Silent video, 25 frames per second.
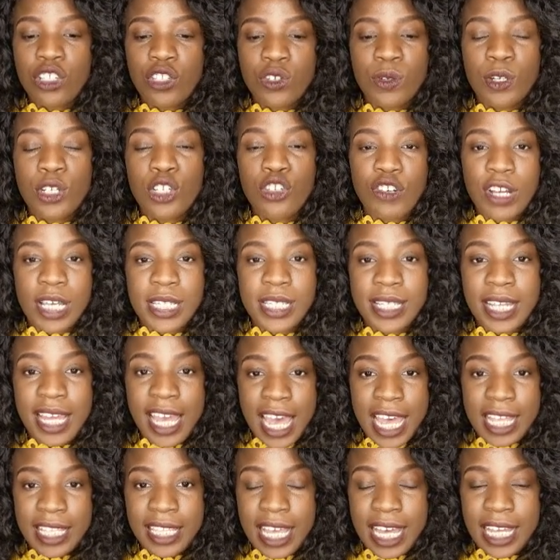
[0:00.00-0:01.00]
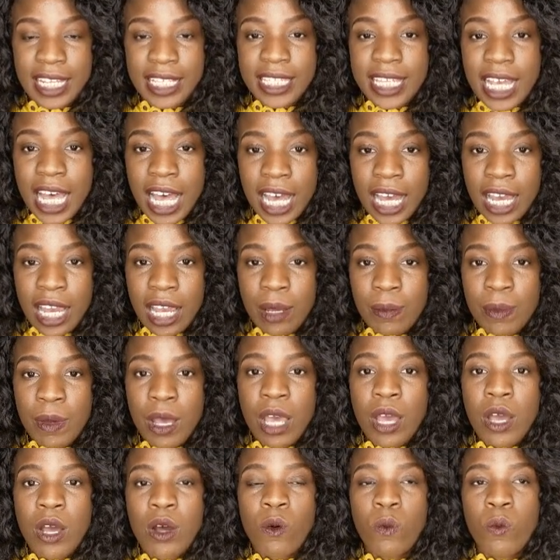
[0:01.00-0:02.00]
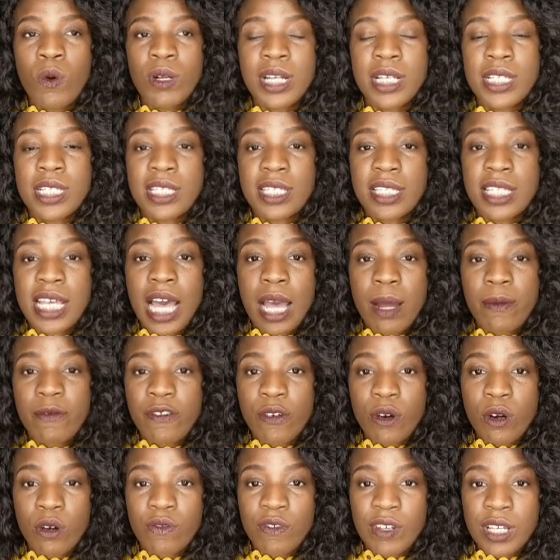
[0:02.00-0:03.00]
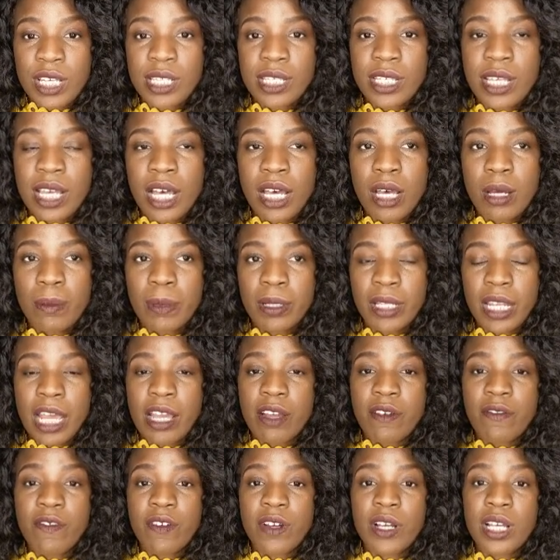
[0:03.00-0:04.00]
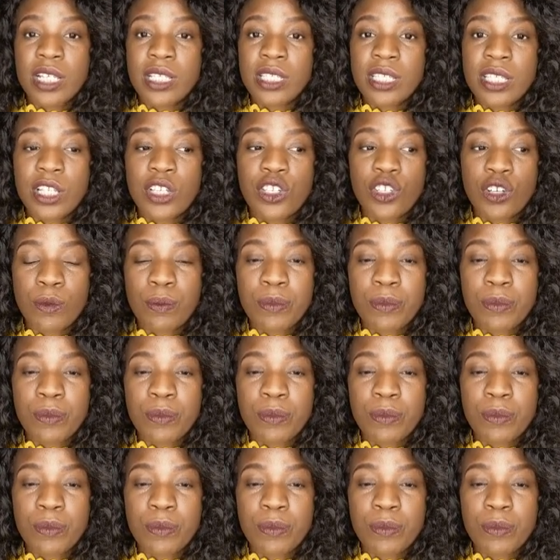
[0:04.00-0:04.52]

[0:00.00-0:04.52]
you addressed it at that time, when it's time for a resub, like for instance,